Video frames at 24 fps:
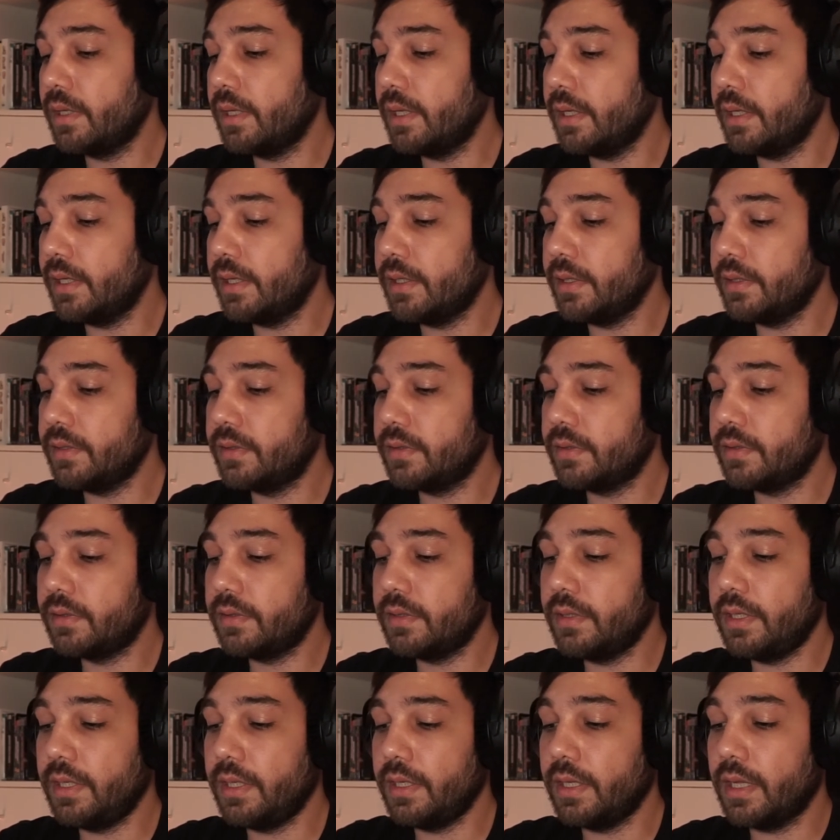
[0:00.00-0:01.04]
is
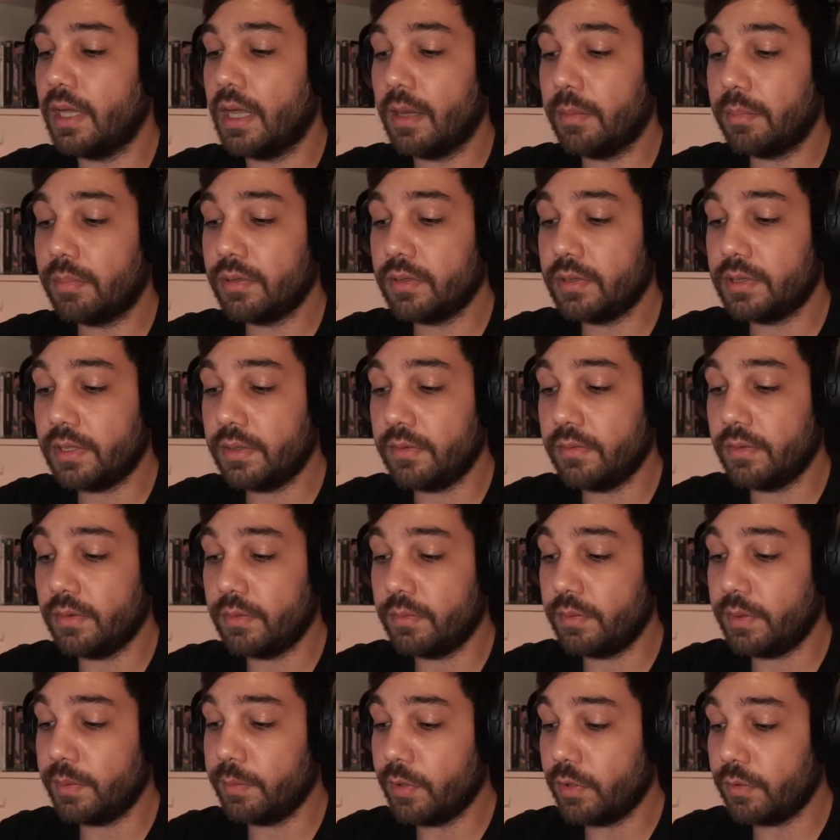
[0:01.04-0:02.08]
the Apple TV
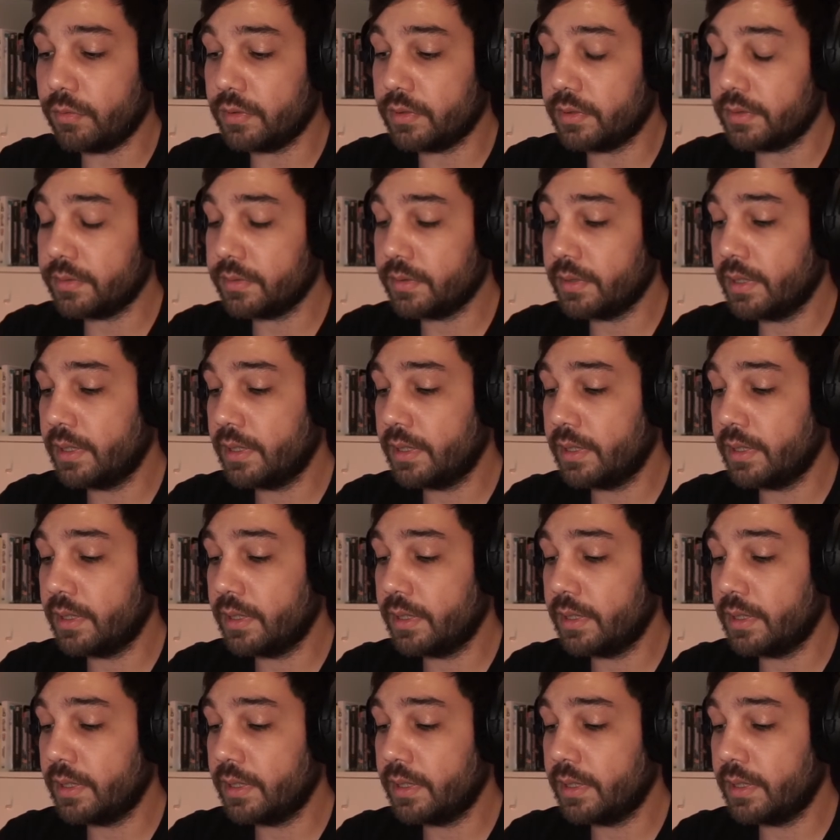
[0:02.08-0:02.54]
remote.